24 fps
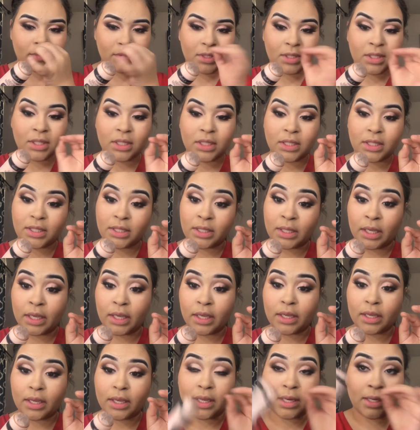
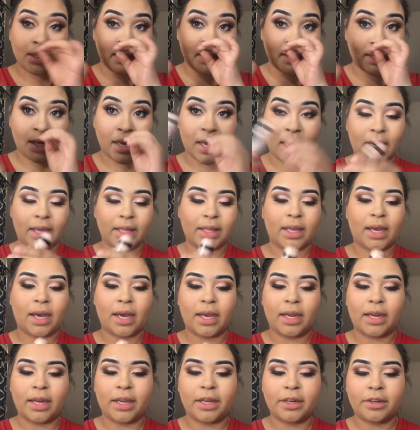stick, and it's the
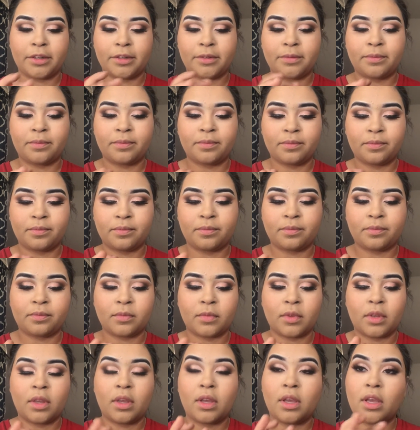highlighter.
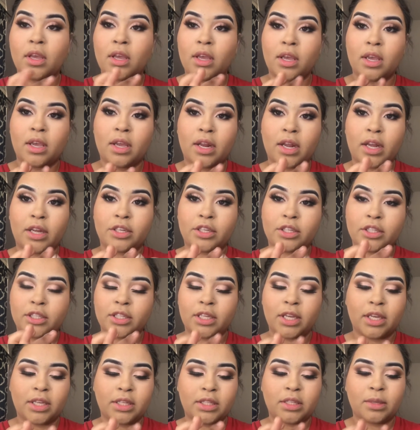And I just
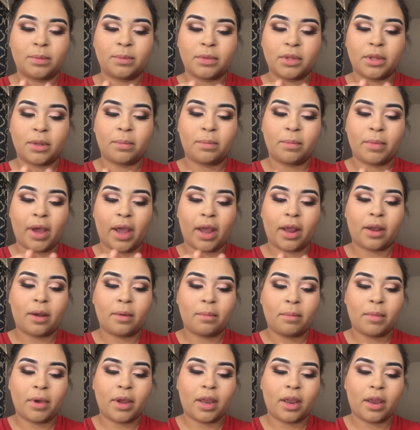take some in the back of
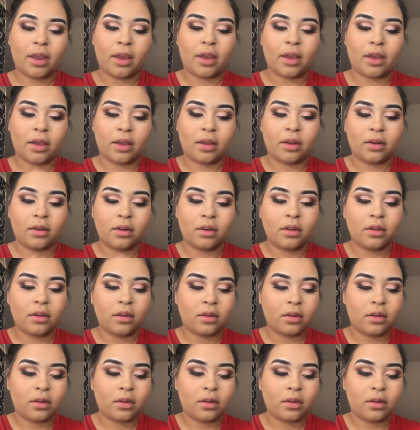my hand.